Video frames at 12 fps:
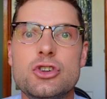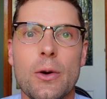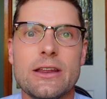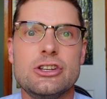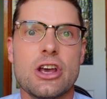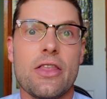to
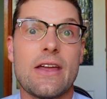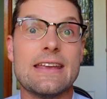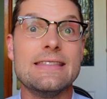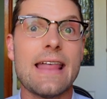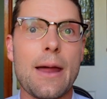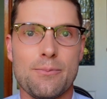each other
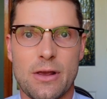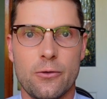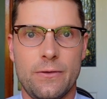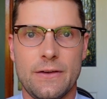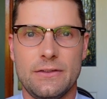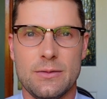in that middle
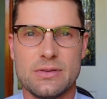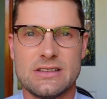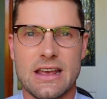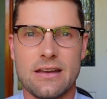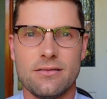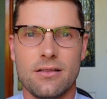
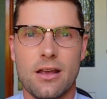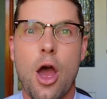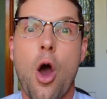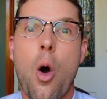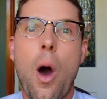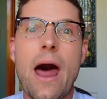50%,
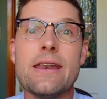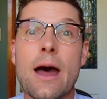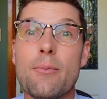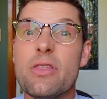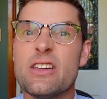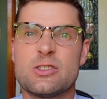a
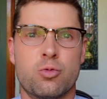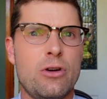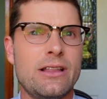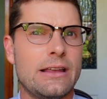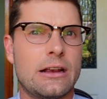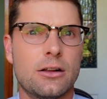number that's
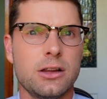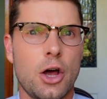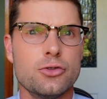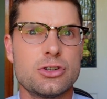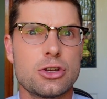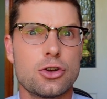really
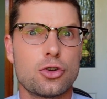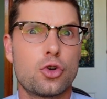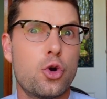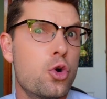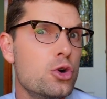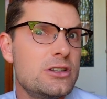close
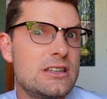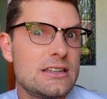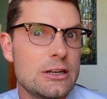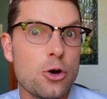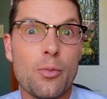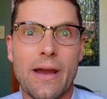could
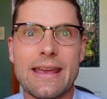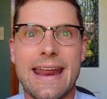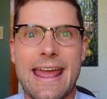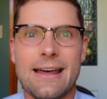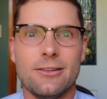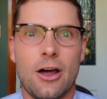still be an
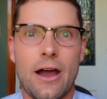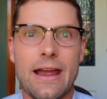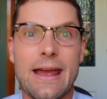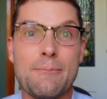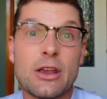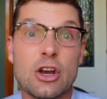
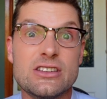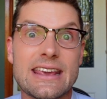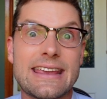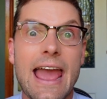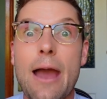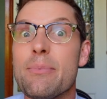outlier because the
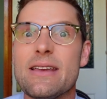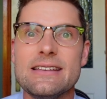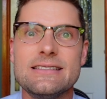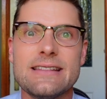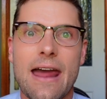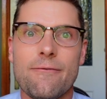gap
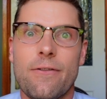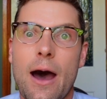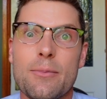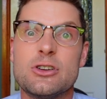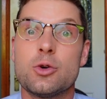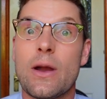isn't that far
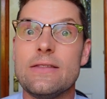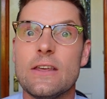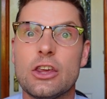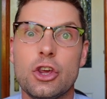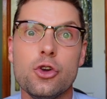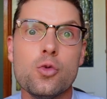between the
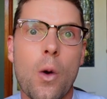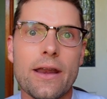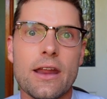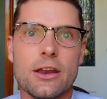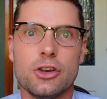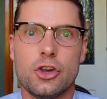
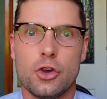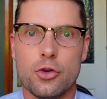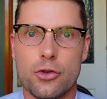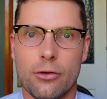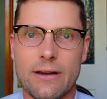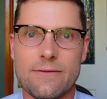Q1 and
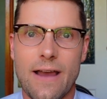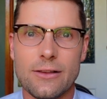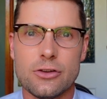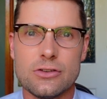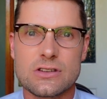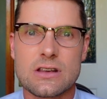Q3
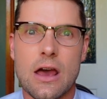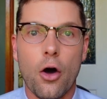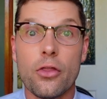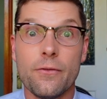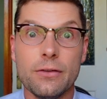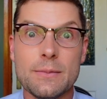values. On
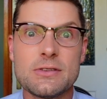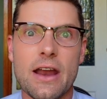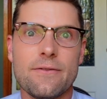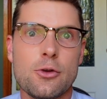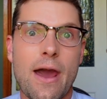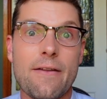the flip side,
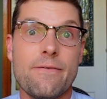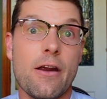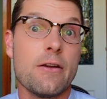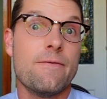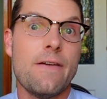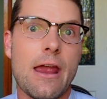if you had a
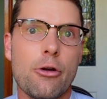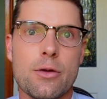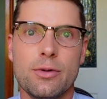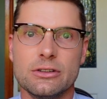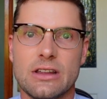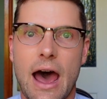very
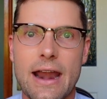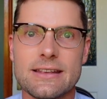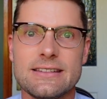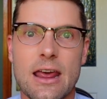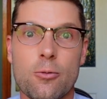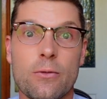variable data
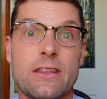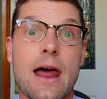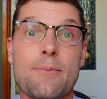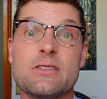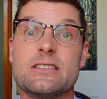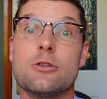set with
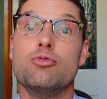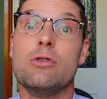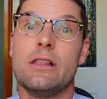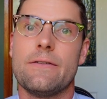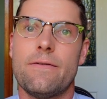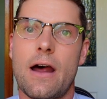numbers that are
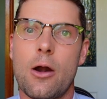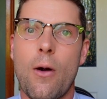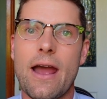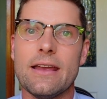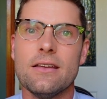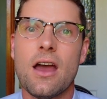really far
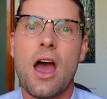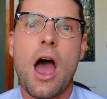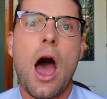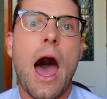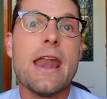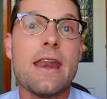away,
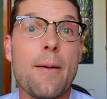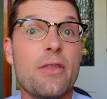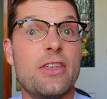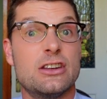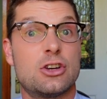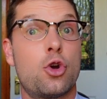a number
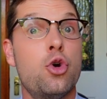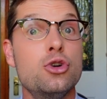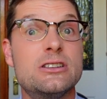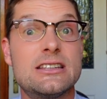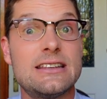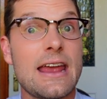that could
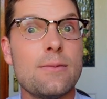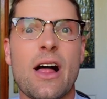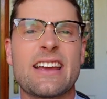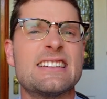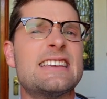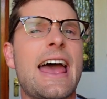seem
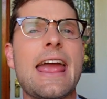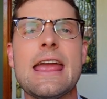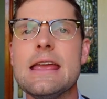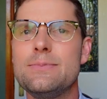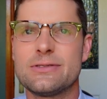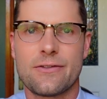like it's
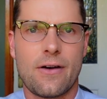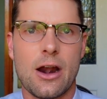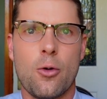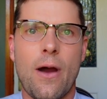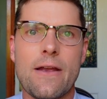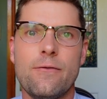heaps far
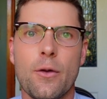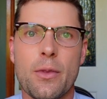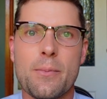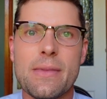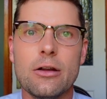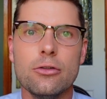away from the
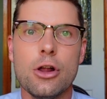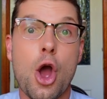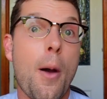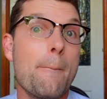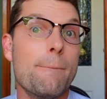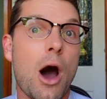middle
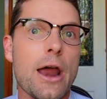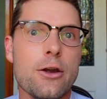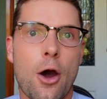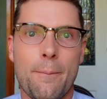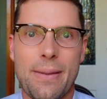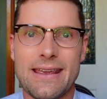might
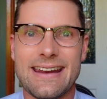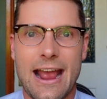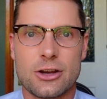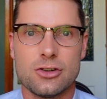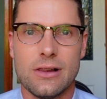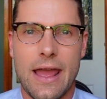not be an
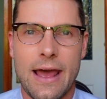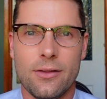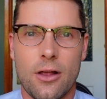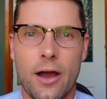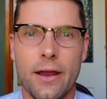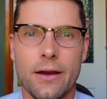actual
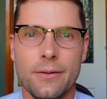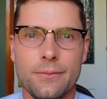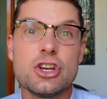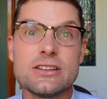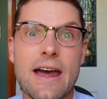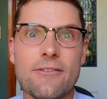outlier.
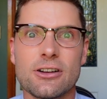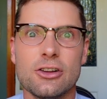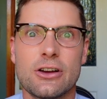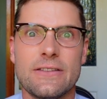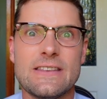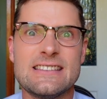Just having a
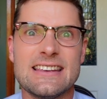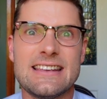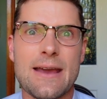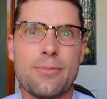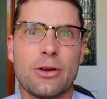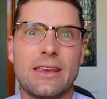look at this
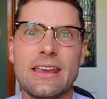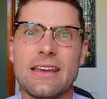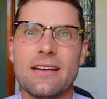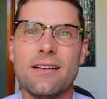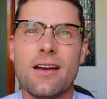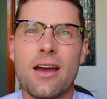example
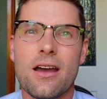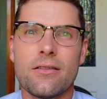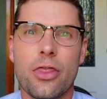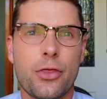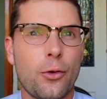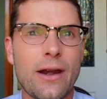here,
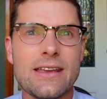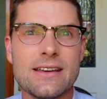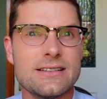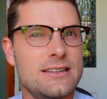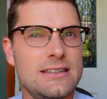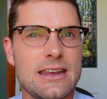3
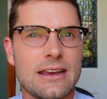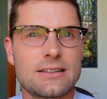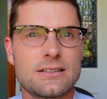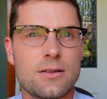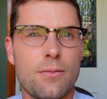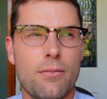and
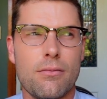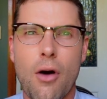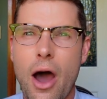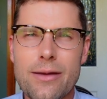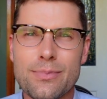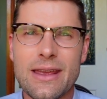6
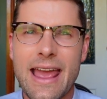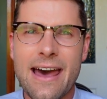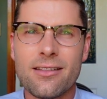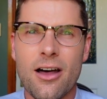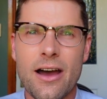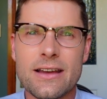might be
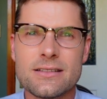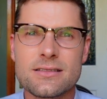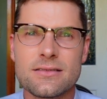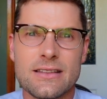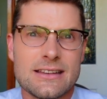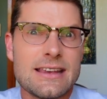outliers.
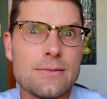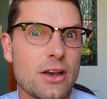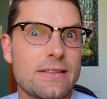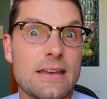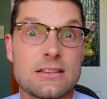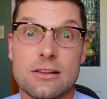There seems
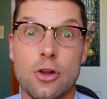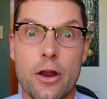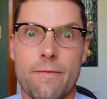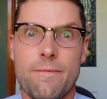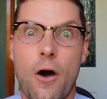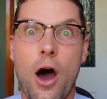like there's a lot of
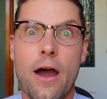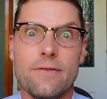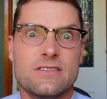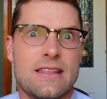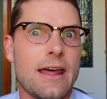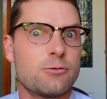
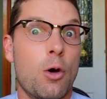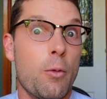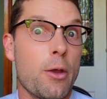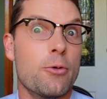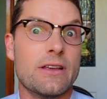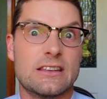5s. That's what
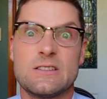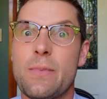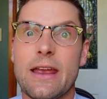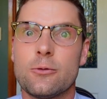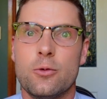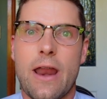we would
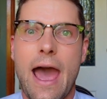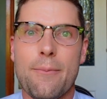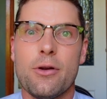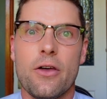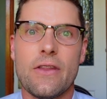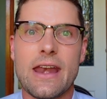expect would
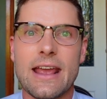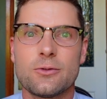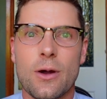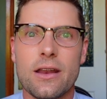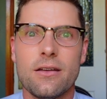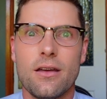happen on the next
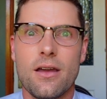one.